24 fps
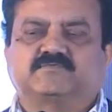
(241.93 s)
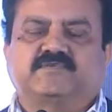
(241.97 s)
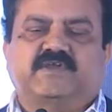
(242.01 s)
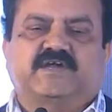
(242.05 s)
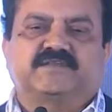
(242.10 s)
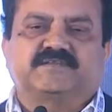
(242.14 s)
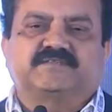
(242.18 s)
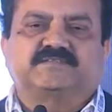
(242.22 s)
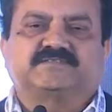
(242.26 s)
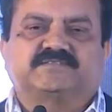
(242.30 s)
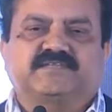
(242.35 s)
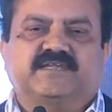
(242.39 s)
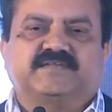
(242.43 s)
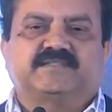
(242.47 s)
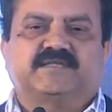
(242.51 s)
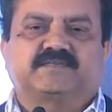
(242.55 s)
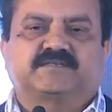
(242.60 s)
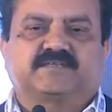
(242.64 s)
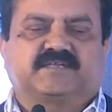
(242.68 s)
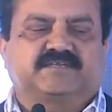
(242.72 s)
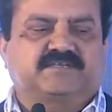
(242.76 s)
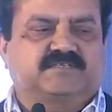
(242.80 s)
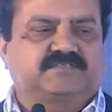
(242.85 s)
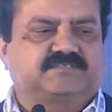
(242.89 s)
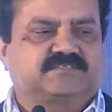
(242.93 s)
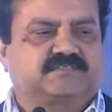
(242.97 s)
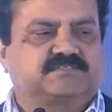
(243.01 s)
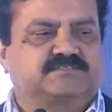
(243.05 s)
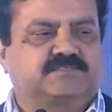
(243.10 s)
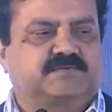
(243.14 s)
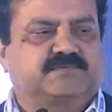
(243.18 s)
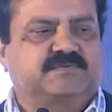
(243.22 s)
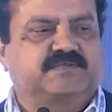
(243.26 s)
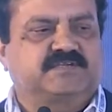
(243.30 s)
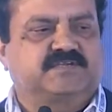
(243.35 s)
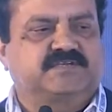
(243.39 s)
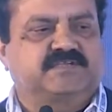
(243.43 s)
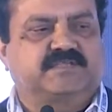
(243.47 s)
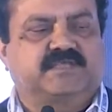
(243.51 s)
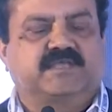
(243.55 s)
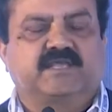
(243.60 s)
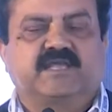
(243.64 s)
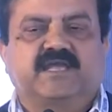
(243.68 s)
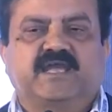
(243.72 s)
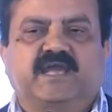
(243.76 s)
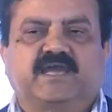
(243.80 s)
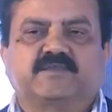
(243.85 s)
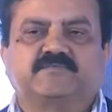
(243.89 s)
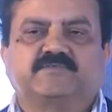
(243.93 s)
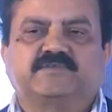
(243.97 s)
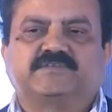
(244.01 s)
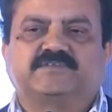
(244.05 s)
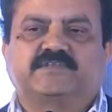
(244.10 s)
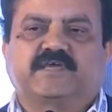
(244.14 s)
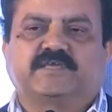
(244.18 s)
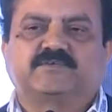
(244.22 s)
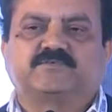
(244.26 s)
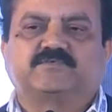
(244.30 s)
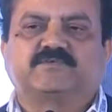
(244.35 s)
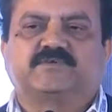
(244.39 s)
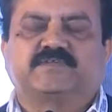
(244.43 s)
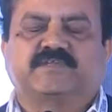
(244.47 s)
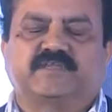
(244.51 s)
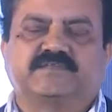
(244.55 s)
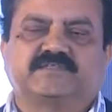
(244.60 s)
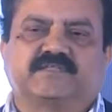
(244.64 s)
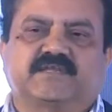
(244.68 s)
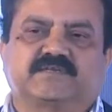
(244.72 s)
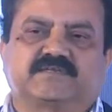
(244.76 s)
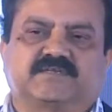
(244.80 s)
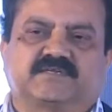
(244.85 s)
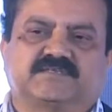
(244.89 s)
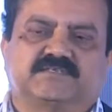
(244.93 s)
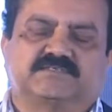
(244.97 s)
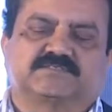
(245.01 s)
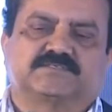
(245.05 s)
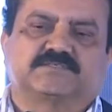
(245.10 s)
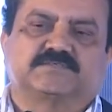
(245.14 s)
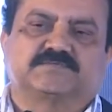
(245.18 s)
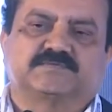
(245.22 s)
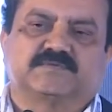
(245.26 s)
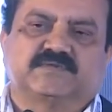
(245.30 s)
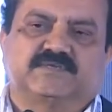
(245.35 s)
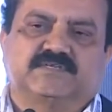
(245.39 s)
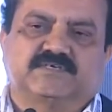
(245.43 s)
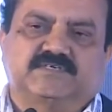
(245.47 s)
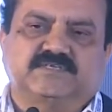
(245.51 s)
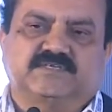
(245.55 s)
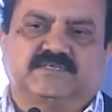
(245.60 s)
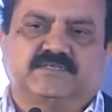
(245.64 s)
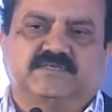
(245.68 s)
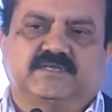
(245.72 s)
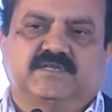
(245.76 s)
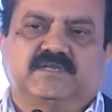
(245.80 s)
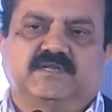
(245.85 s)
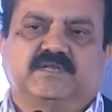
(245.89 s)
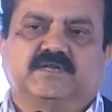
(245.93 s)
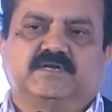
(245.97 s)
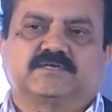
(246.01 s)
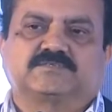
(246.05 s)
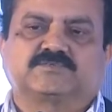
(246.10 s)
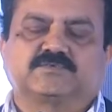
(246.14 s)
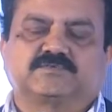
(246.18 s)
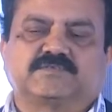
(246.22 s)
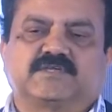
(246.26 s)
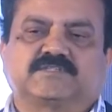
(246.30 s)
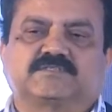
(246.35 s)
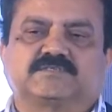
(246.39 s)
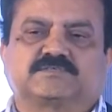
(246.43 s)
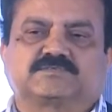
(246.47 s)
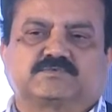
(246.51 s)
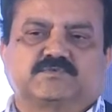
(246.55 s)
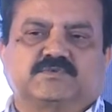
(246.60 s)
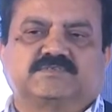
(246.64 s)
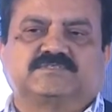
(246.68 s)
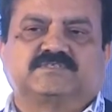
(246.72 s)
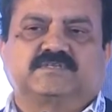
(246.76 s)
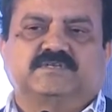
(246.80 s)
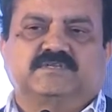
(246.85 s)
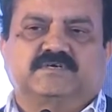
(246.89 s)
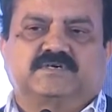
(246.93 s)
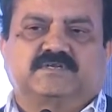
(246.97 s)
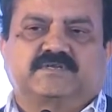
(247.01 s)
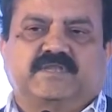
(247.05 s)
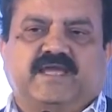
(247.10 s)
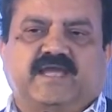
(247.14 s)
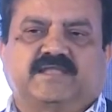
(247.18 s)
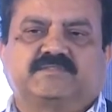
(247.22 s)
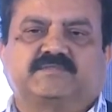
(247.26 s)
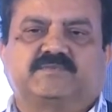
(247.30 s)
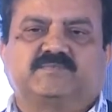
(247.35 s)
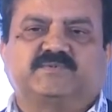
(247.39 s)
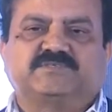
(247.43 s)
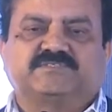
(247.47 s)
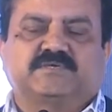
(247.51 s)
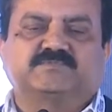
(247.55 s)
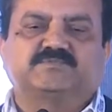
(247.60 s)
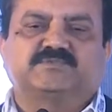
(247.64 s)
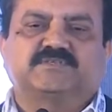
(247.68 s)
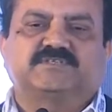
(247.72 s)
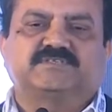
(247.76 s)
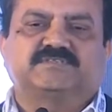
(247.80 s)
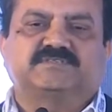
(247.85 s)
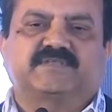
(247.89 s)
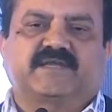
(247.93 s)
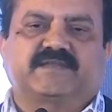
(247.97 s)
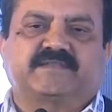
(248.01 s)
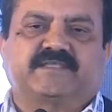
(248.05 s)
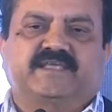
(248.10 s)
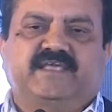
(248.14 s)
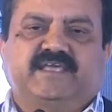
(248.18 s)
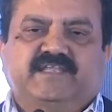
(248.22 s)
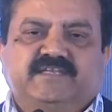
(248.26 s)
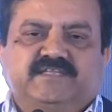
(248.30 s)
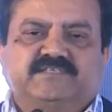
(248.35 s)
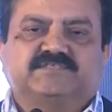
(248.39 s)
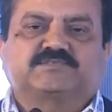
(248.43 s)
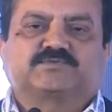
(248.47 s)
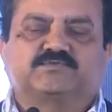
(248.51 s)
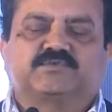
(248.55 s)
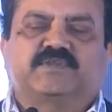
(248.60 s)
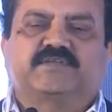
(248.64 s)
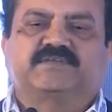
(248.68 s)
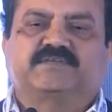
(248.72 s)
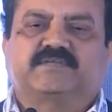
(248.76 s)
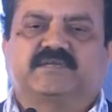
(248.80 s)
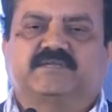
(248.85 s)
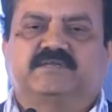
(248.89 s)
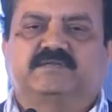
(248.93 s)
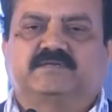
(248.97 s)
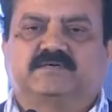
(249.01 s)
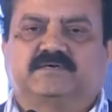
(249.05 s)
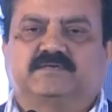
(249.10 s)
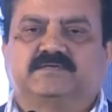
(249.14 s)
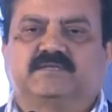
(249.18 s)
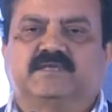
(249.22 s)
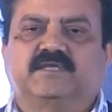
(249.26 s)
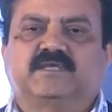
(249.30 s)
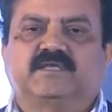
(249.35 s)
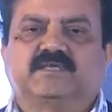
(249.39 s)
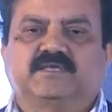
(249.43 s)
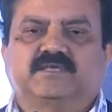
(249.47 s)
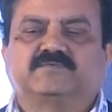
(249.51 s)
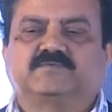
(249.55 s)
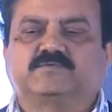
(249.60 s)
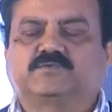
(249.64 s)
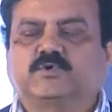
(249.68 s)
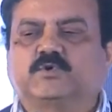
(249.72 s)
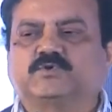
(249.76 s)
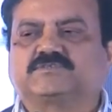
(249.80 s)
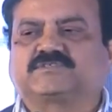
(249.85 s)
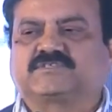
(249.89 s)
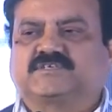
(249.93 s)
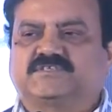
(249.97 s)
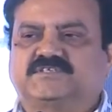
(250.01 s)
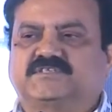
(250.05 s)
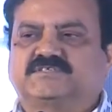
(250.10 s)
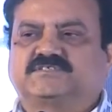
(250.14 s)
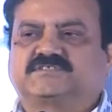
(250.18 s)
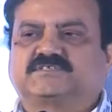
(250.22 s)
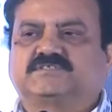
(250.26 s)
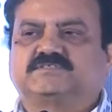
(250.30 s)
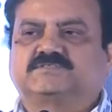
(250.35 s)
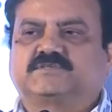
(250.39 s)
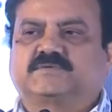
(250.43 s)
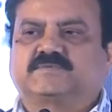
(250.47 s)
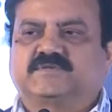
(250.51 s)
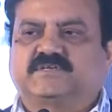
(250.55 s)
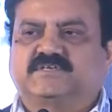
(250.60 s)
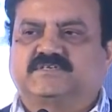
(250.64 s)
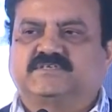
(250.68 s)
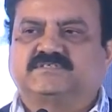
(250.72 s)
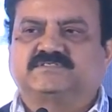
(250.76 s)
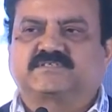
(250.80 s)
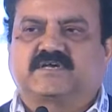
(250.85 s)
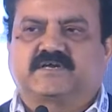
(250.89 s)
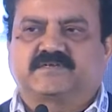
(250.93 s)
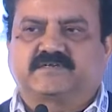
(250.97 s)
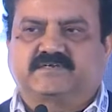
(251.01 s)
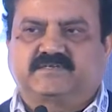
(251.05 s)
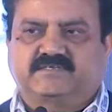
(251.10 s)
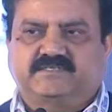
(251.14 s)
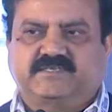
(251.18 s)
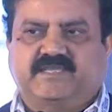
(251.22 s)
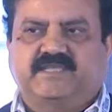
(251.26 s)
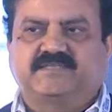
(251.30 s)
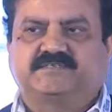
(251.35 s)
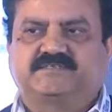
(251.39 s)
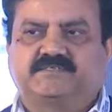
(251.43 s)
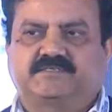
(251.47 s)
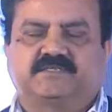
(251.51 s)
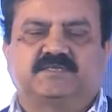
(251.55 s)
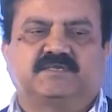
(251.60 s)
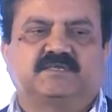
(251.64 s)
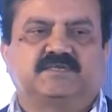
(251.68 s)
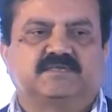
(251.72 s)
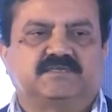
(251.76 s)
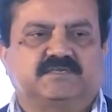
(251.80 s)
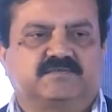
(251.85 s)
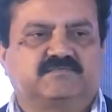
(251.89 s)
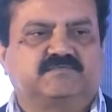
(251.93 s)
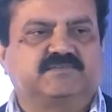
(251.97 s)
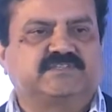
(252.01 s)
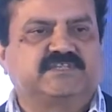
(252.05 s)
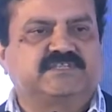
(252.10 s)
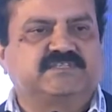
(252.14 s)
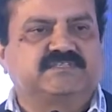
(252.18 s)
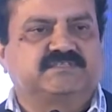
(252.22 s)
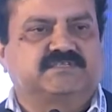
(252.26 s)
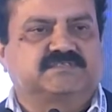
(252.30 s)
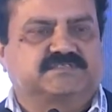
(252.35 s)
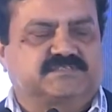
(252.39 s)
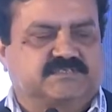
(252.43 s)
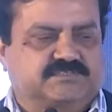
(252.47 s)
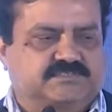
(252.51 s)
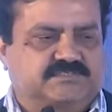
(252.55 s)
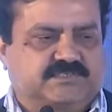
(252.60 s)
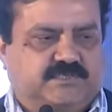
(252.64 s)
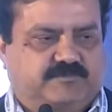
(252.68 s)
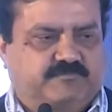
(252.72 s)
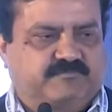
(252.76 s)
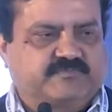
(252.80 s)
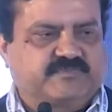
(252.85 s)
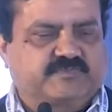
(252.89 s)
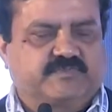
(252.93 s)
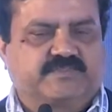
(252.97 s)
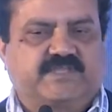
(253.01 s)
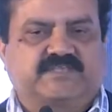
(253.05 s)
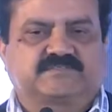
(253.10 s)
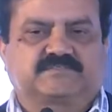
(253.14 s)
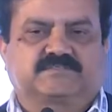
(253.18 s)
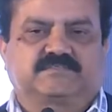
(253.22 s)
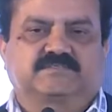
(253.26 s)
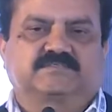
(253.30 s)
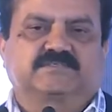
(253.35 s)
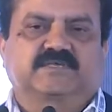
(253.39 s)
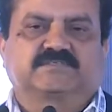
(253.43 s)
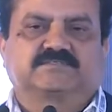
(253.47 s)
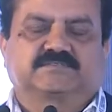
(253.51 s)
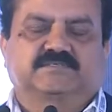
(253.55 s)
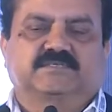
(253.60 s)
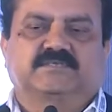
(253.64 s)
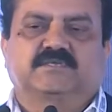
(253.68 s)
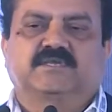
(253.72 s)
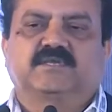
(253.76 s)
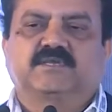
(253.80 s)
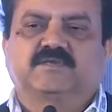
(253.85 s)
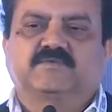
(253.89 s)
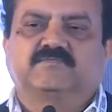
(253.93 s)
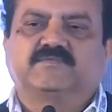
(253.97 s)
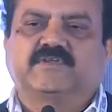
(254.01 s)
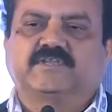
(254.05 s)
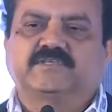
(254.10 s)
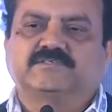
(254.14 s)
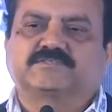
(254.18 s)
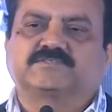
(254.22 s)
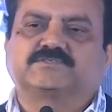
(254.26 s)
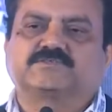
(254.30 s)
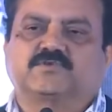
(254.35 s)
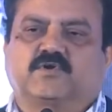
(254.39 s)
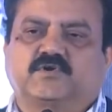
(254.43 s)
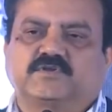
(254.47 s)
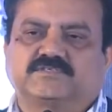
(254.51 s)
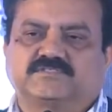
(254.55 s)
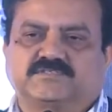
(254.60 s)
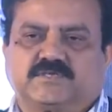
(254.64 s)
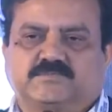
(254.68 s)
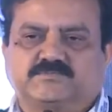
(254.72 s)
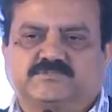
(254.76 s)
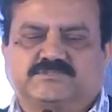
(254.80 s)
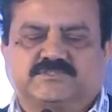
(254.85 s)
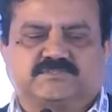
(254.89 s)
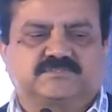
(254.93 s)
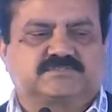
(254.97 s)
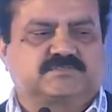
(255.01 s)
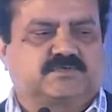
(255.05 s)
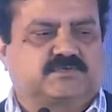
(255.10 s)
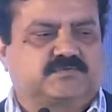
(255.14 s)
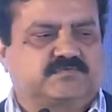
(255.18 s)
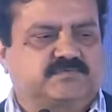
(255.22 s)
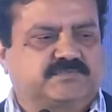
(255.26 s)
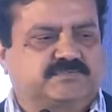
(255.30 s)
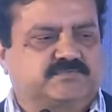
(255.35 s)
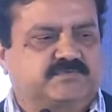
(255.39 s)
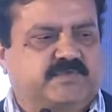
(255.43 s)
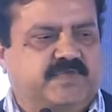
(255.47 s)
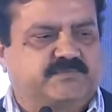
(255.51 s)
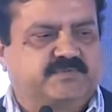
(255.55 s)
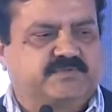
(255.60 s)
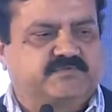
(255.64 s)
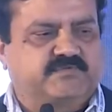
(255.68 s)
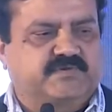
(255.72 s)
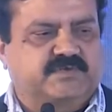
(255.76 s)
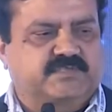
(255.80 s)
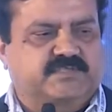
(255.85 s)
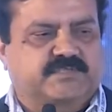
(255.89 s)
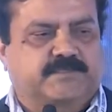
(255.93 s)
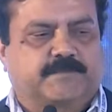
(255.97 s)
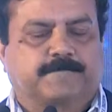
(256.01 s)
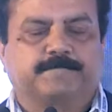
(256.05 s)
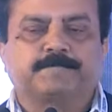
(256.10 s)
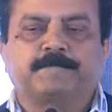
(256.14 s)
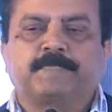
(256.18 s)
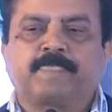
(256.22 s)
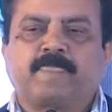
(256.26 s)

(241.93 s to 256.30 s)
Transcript: We understand that conditions of learning, and we try to create that conditions of learning so that the students learn. And the presumption is that any student can learn if those conditions of learning are created within the system. So that's the very strong assumptions on which we have been working.